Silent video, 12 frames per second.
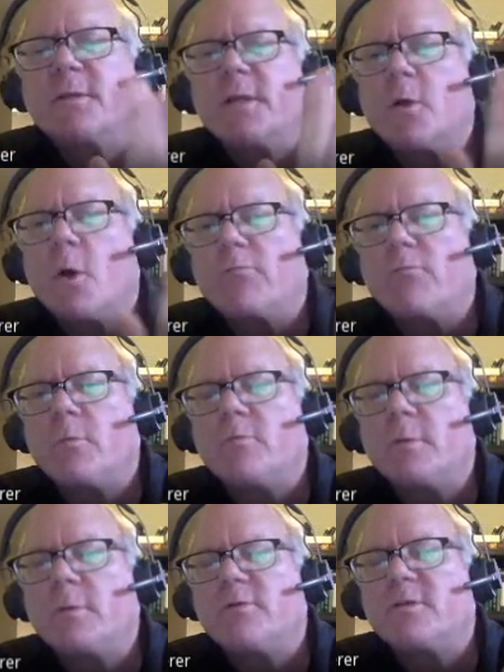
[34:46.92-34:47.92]
thing called
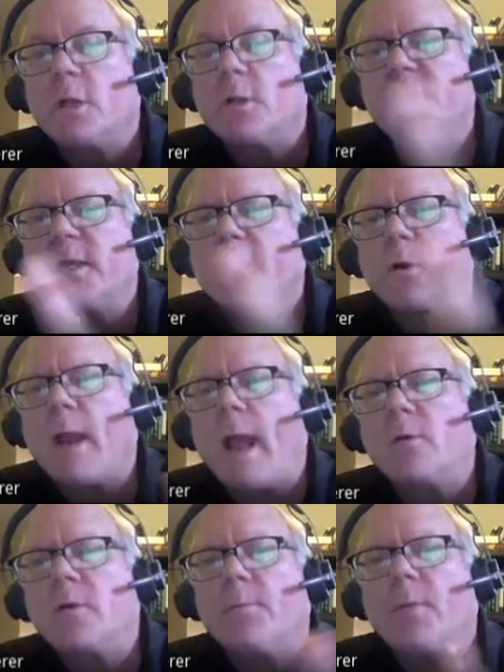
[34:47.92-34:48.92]
resulting or
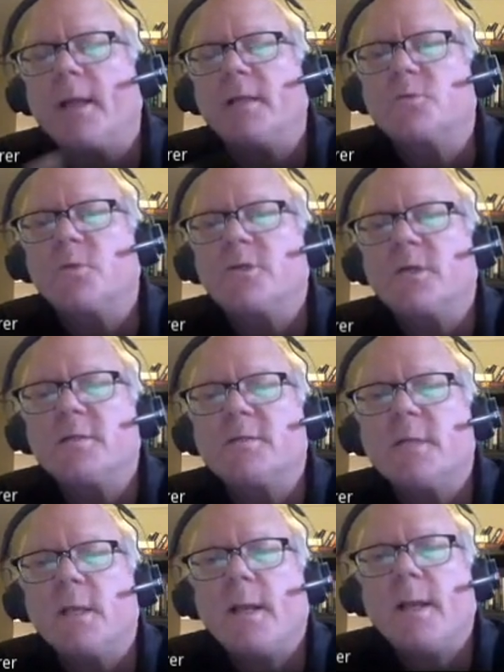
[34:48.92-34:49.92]
outcome bias, which
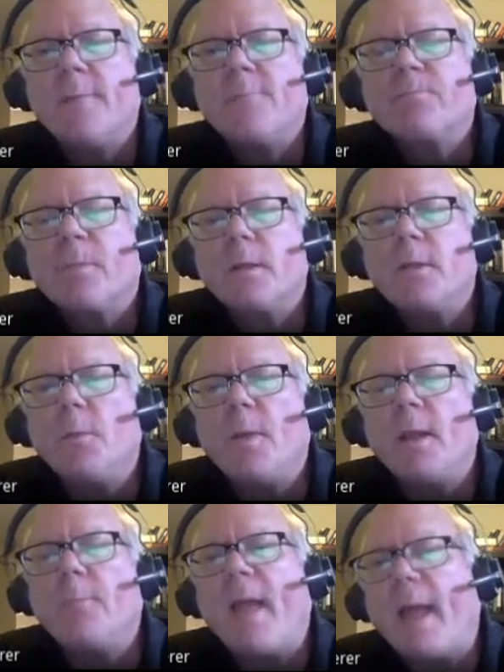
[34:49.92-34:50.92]
is you
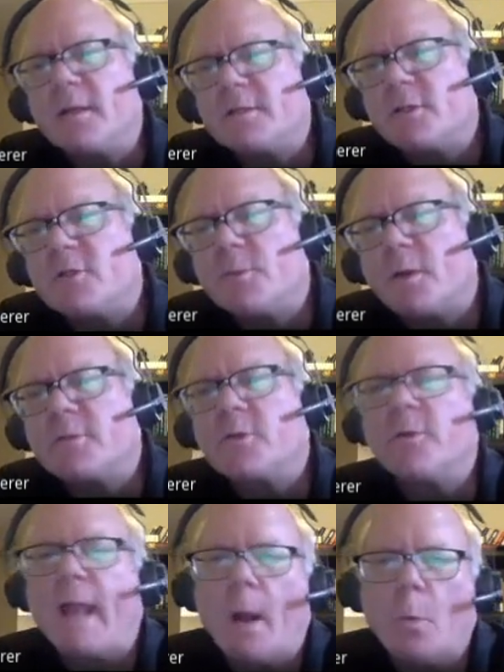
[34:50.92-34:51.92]
made a bad decision, but it
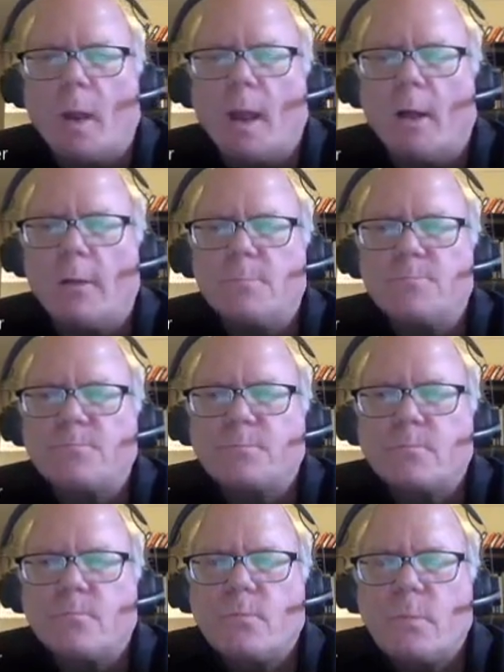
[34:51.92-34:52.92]
turned out well,
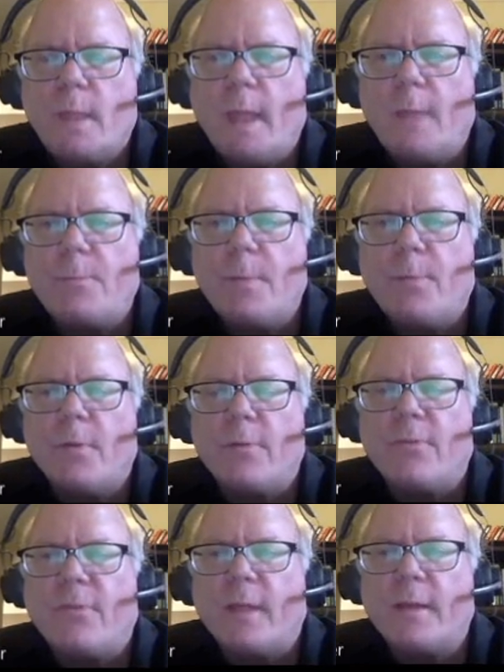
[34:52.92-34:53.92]
and
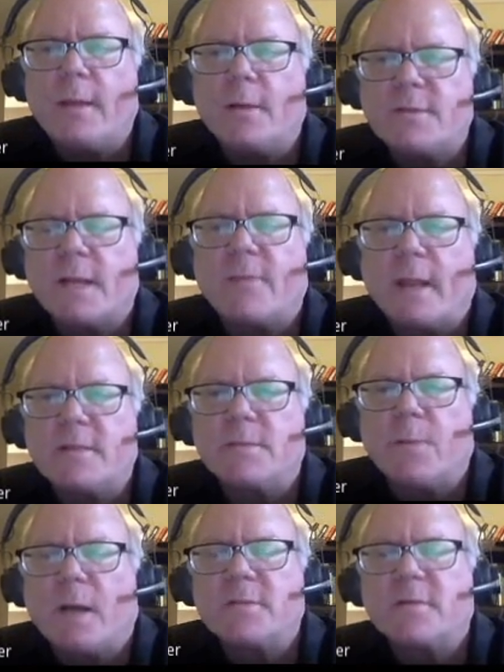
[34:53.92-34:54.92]
people take that as
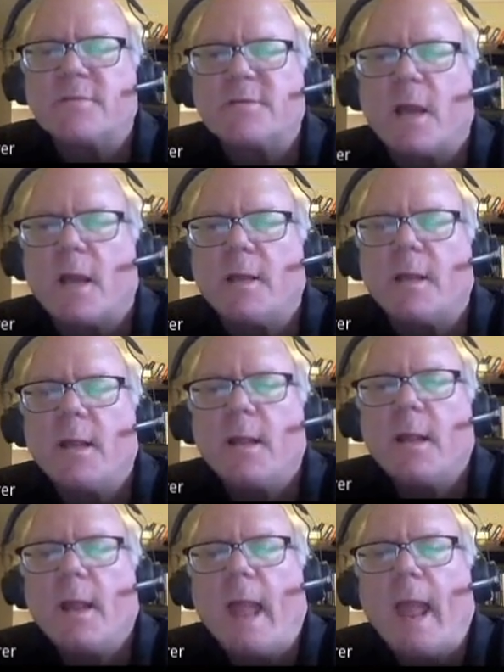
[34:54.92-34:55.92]
a positive sign.
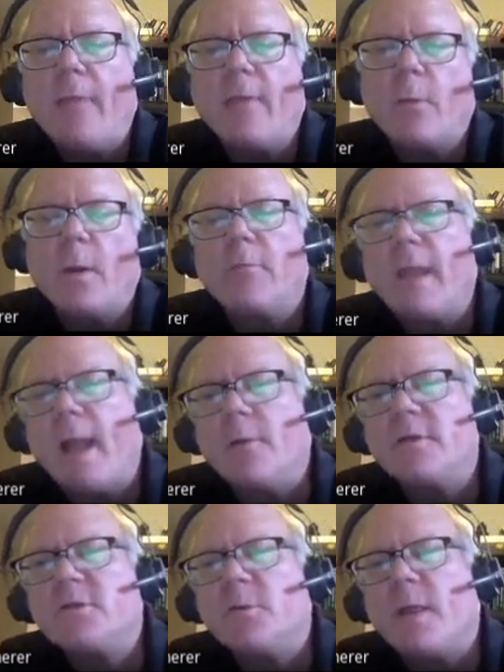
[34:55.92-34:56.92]
And the other way
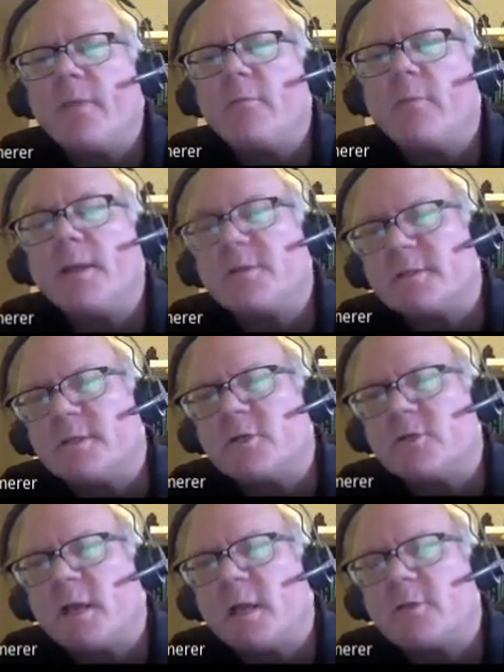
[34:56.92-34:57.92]
around is you made the right
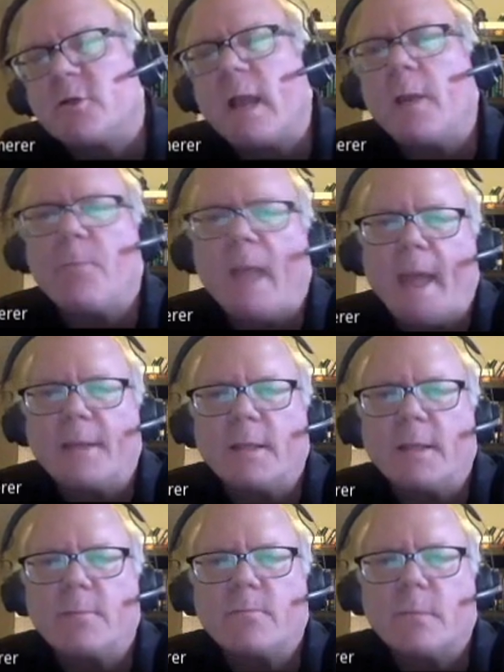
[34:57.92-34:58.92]
decision and it turned out
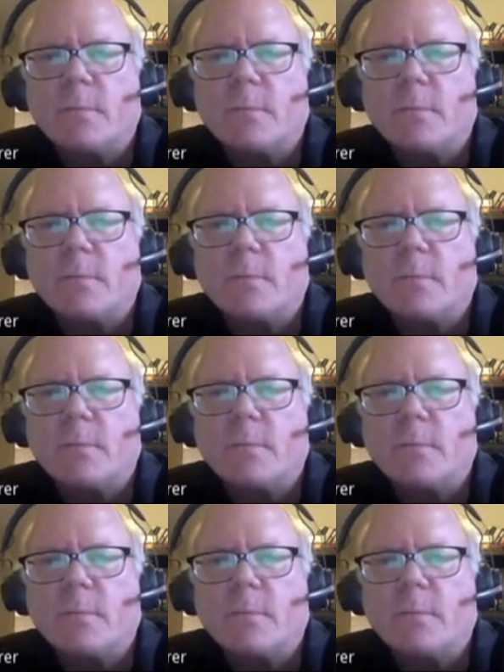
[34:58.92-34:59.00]
badly.